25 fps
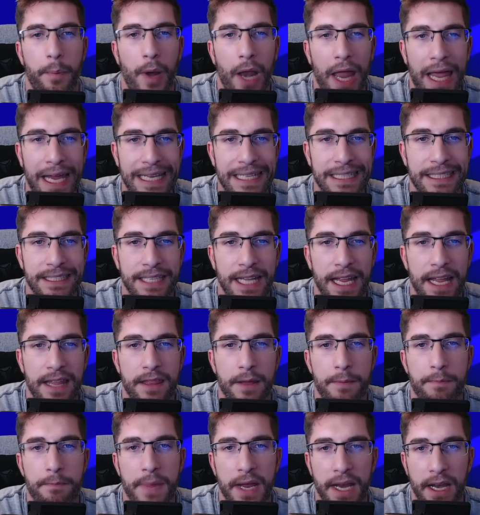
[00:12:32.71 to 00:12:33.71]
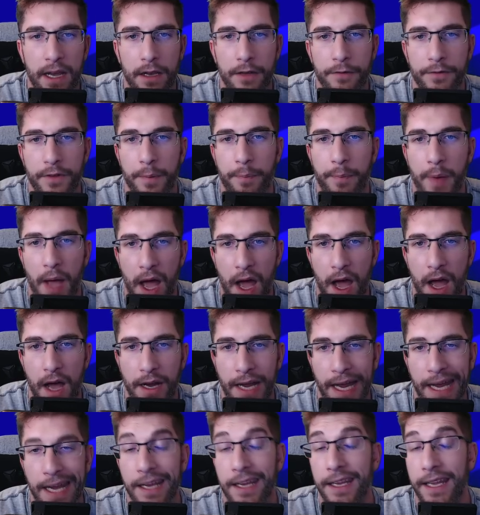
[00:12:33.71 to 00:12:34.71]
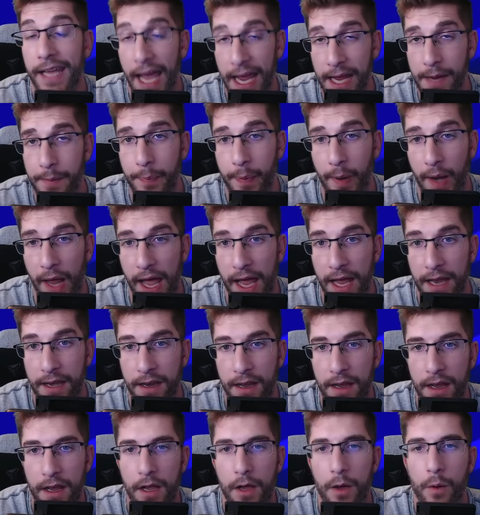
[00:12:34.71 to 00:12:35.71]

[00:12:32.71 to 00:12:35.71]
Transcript: placed in the middle of the park in game plan